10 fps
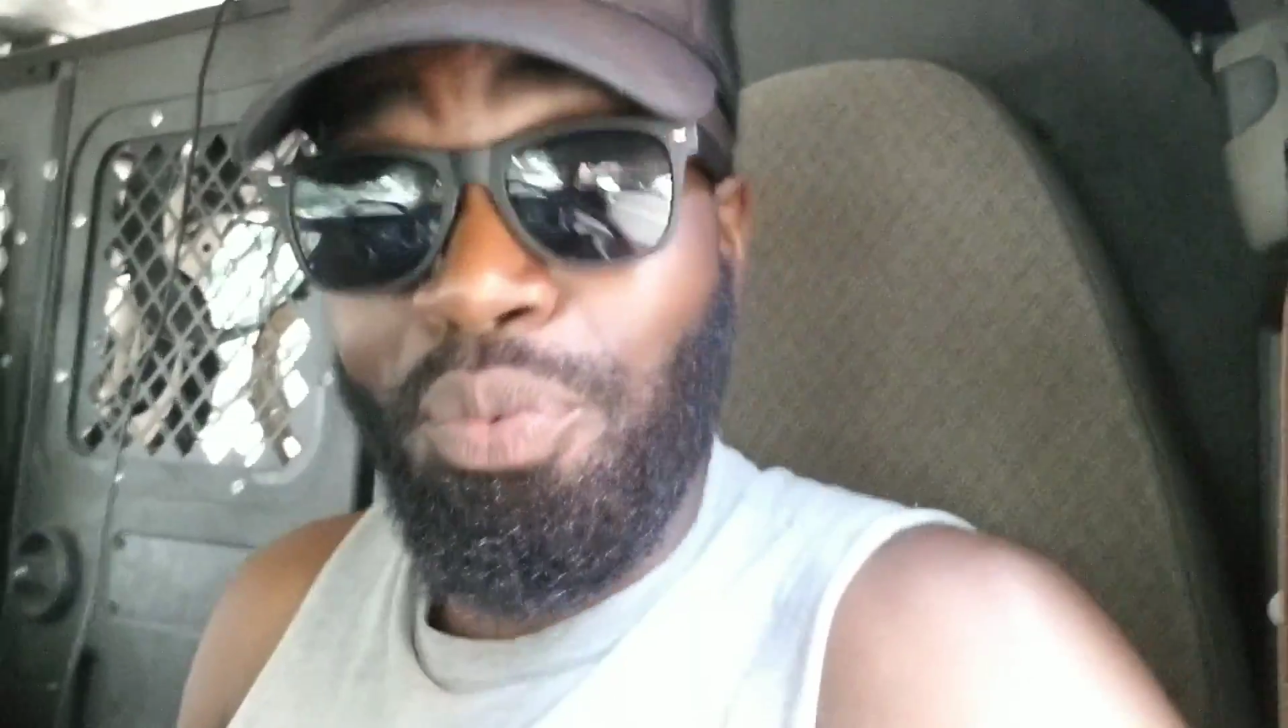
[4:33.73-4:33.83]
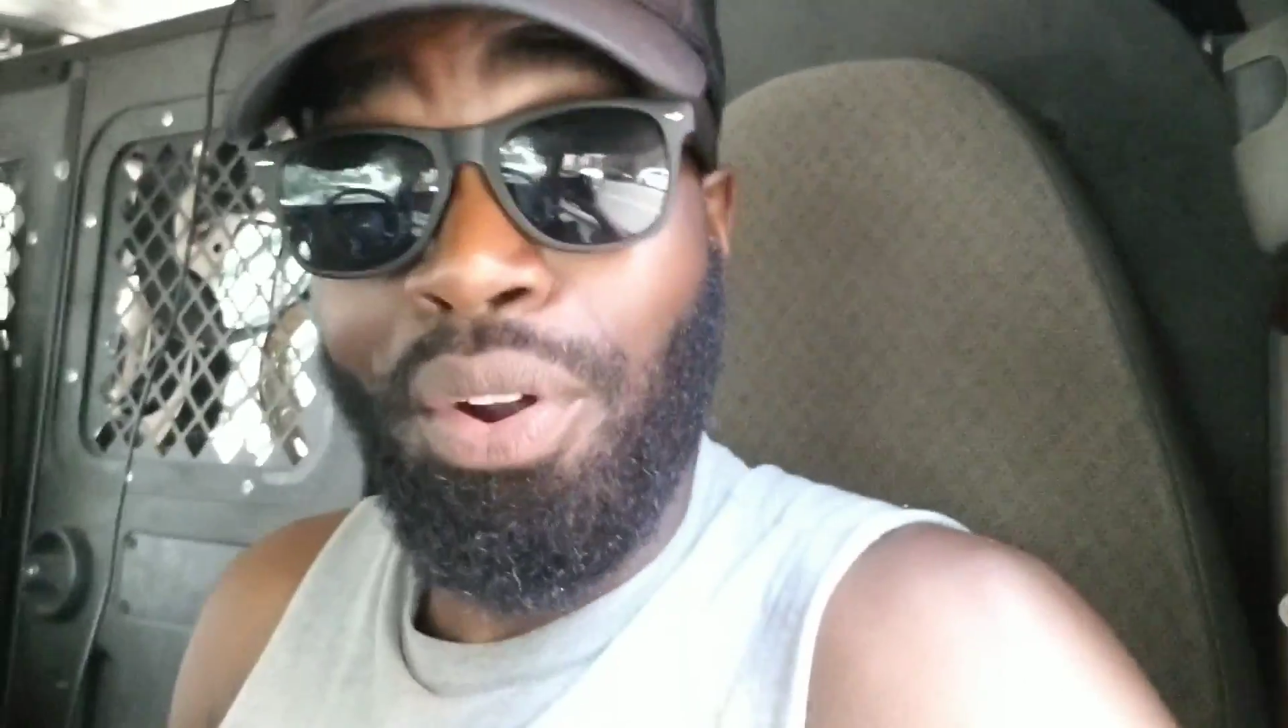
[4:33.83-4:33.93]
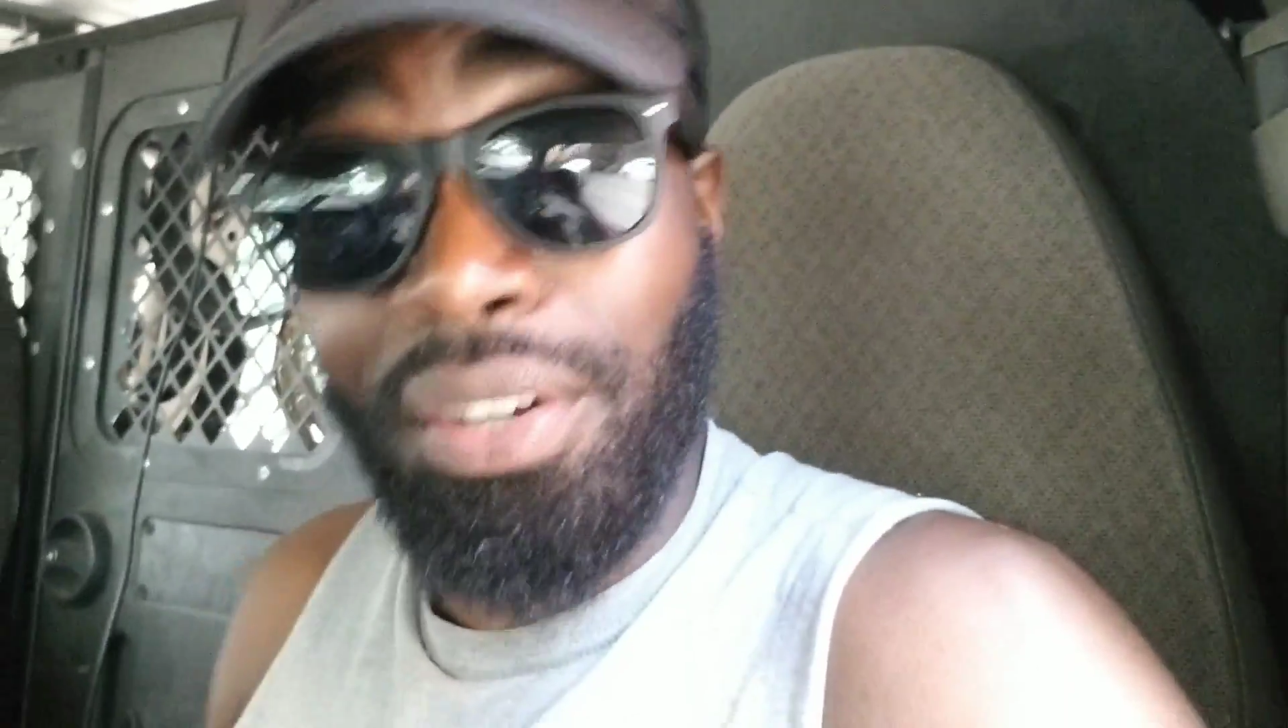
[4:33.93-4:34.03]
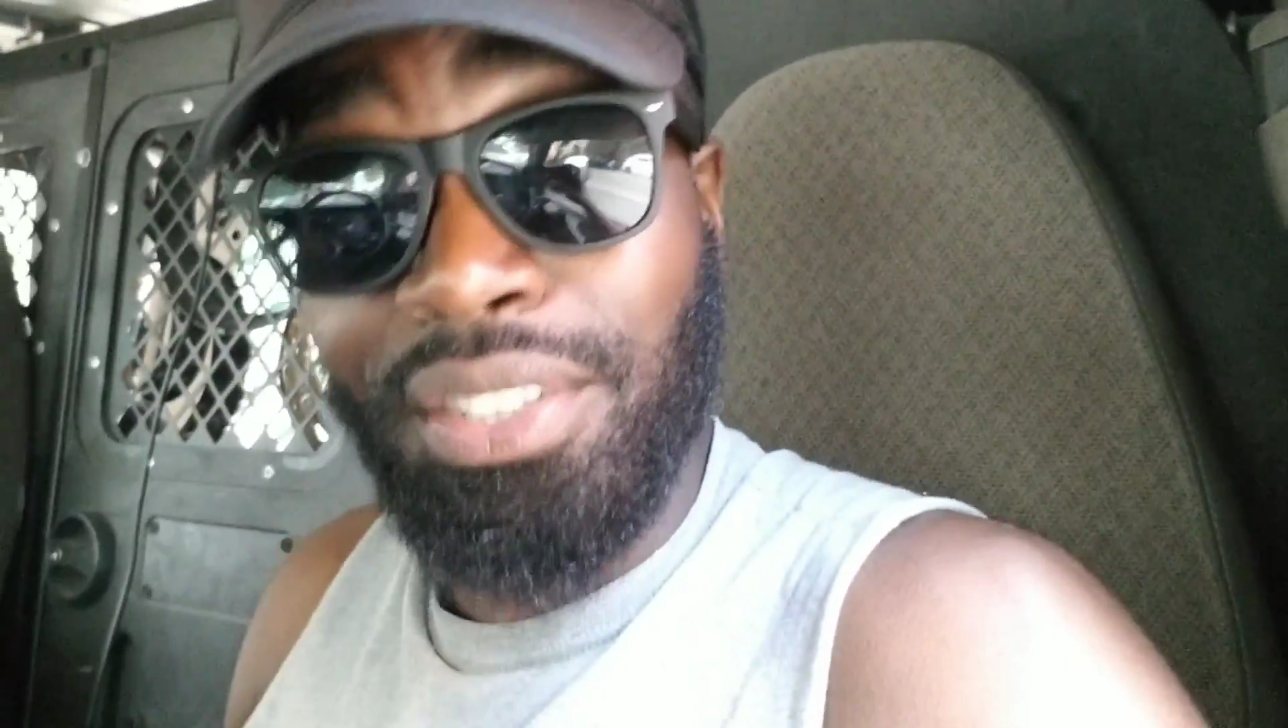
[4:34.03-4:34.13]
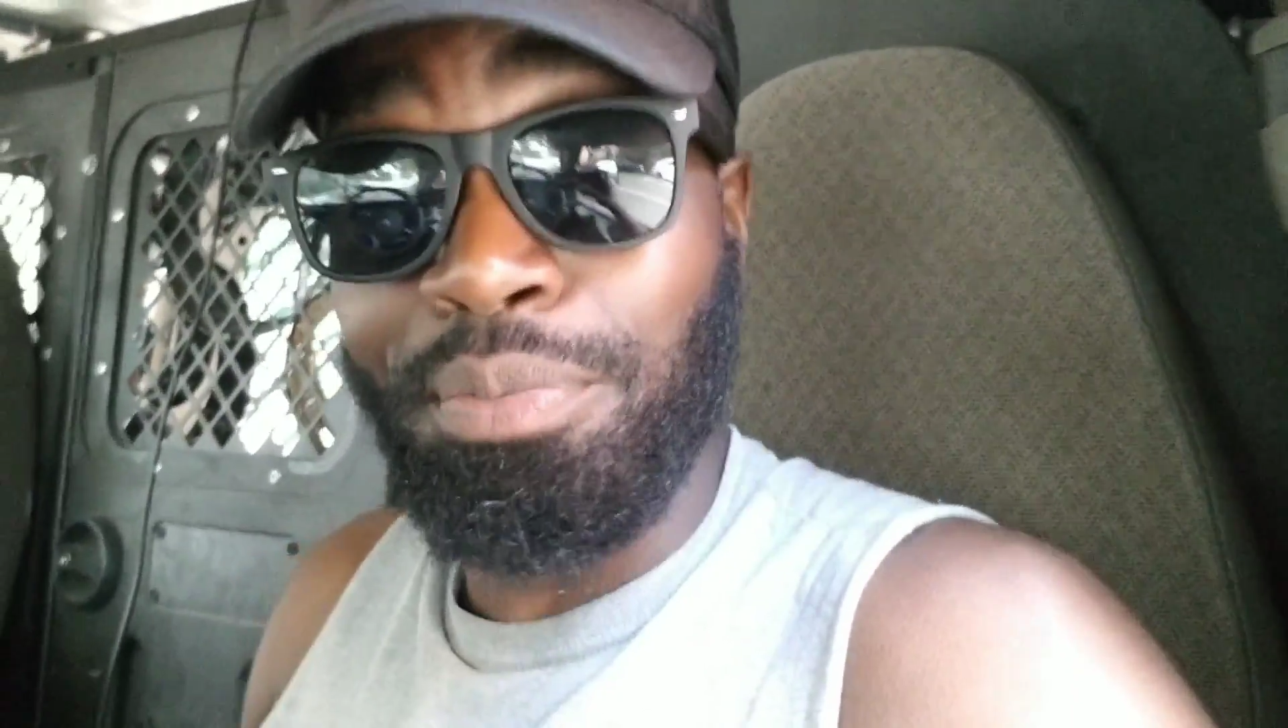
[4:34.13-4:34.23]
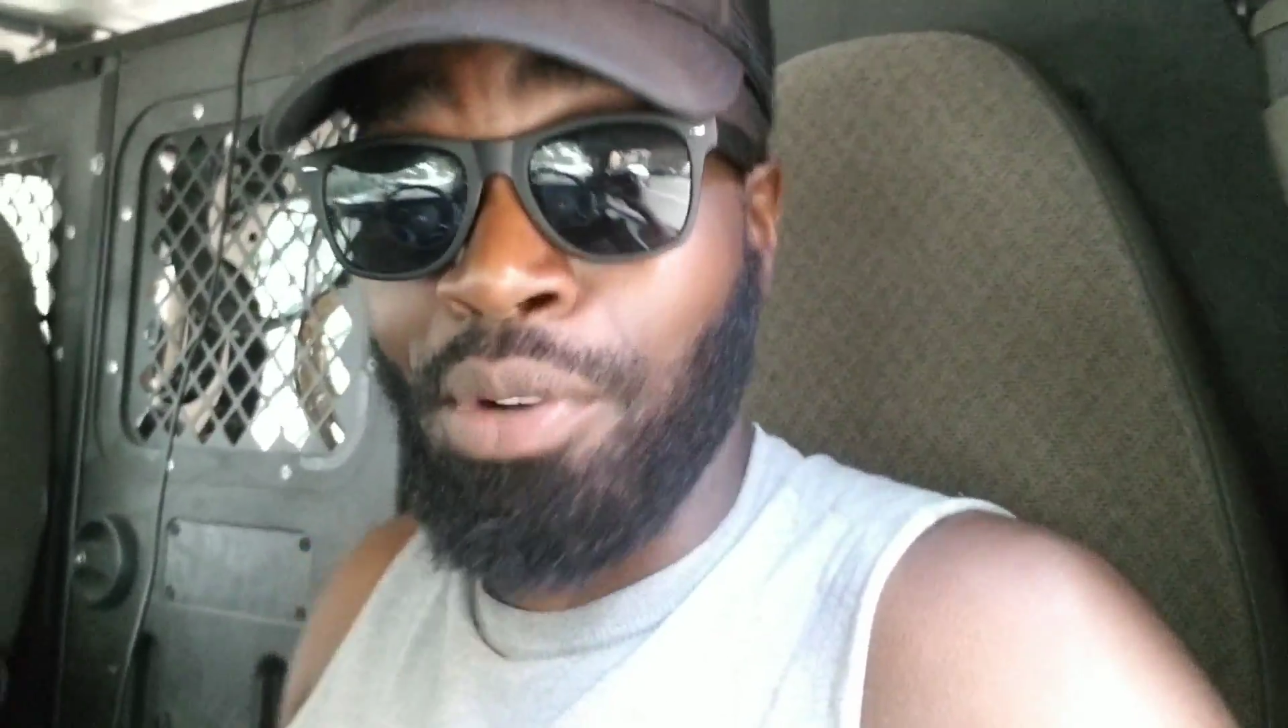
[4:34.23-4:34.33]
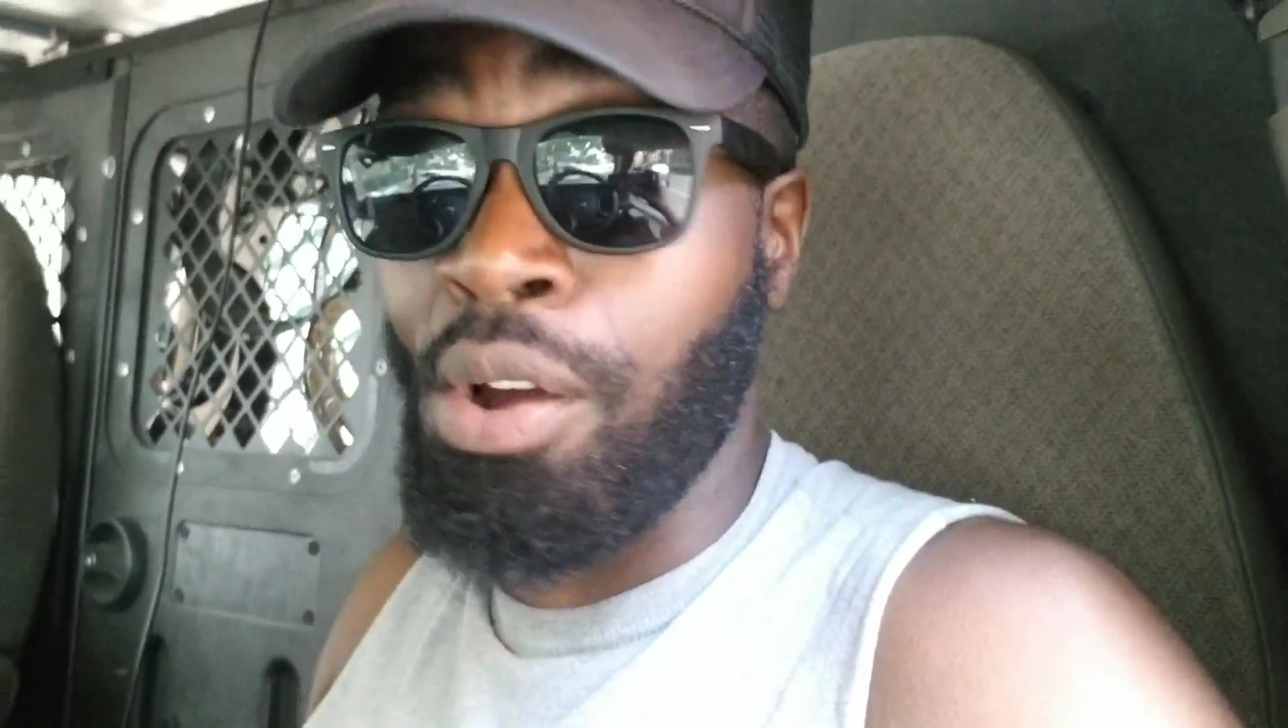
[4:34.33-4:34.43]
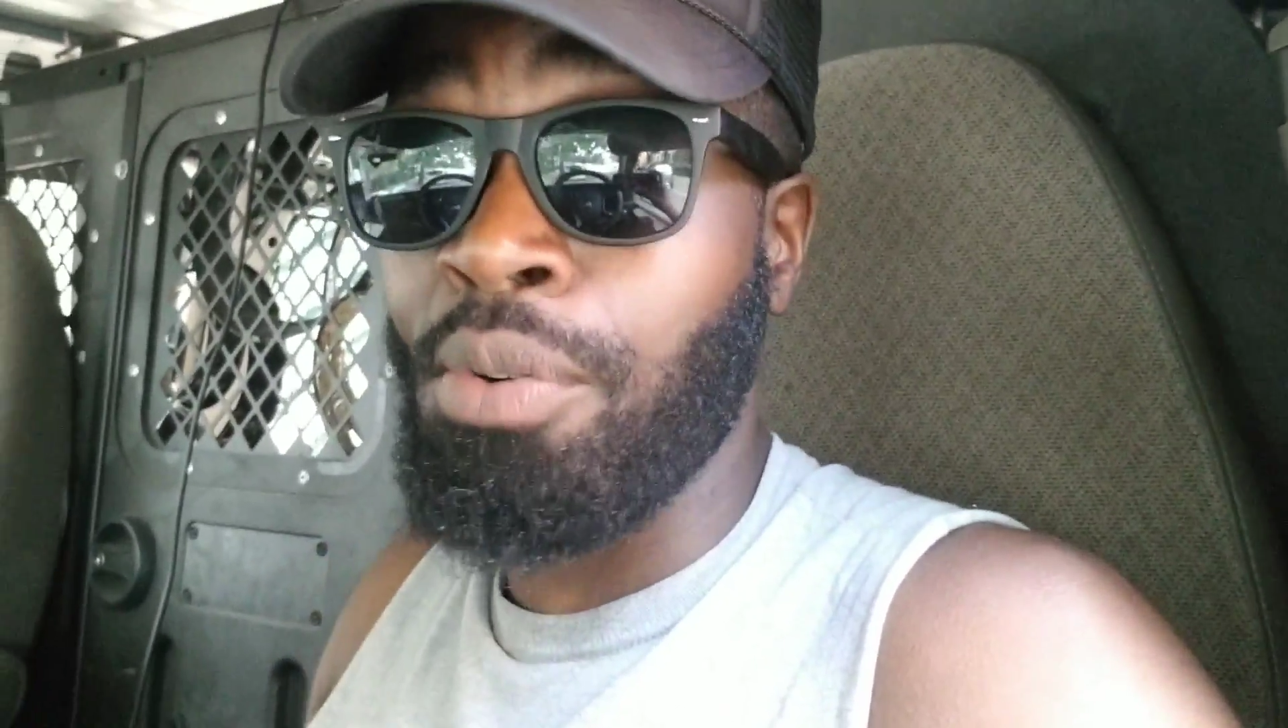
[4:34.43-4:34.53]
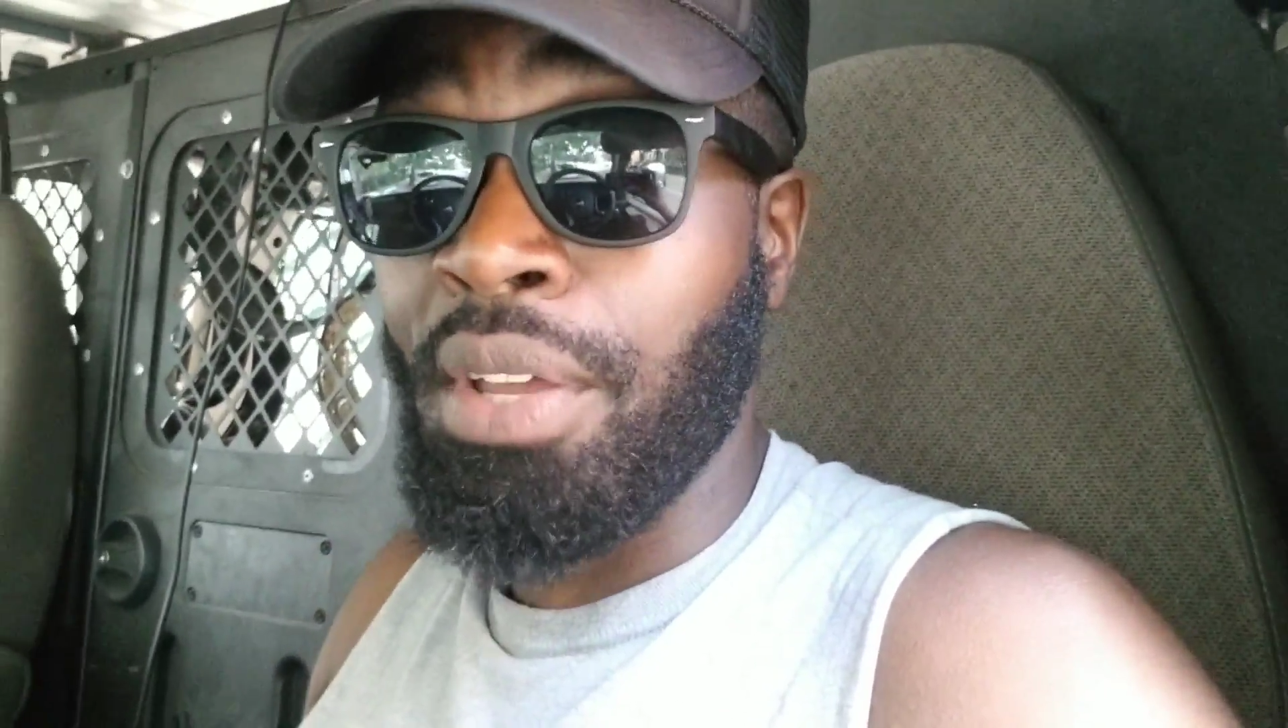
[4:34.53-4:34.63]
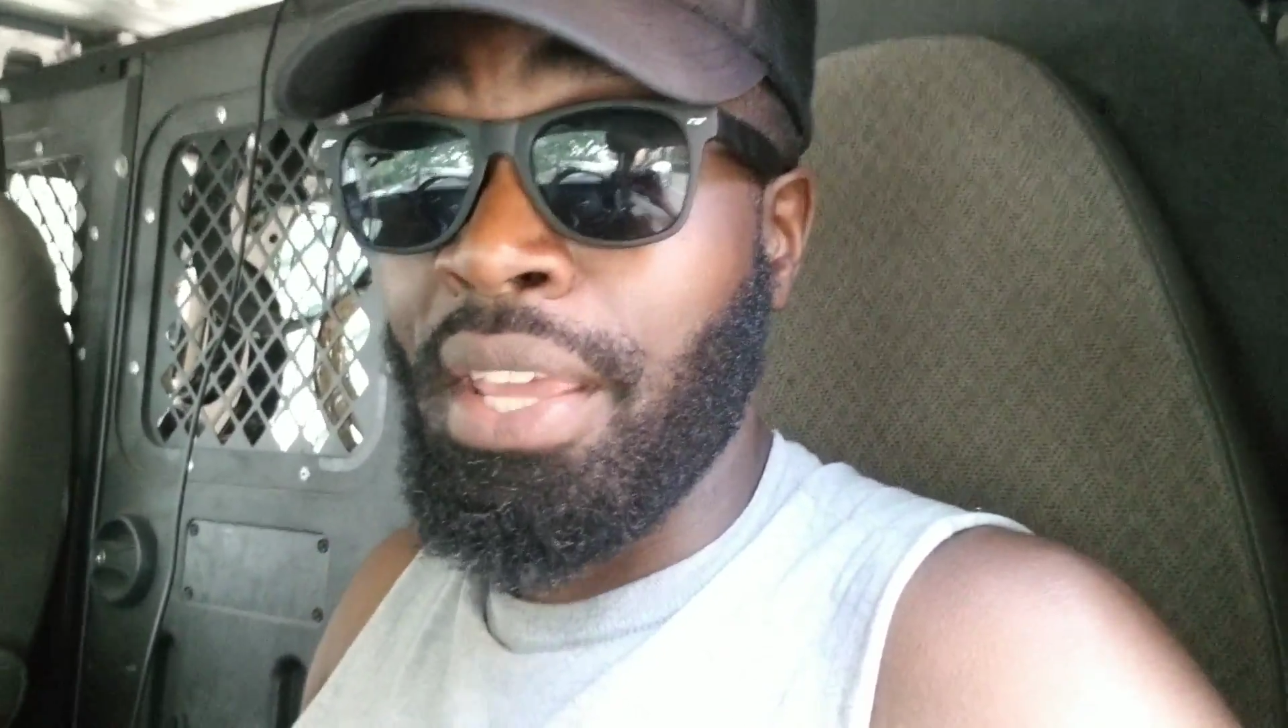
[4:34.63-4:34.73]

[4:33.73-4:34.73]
works, bro.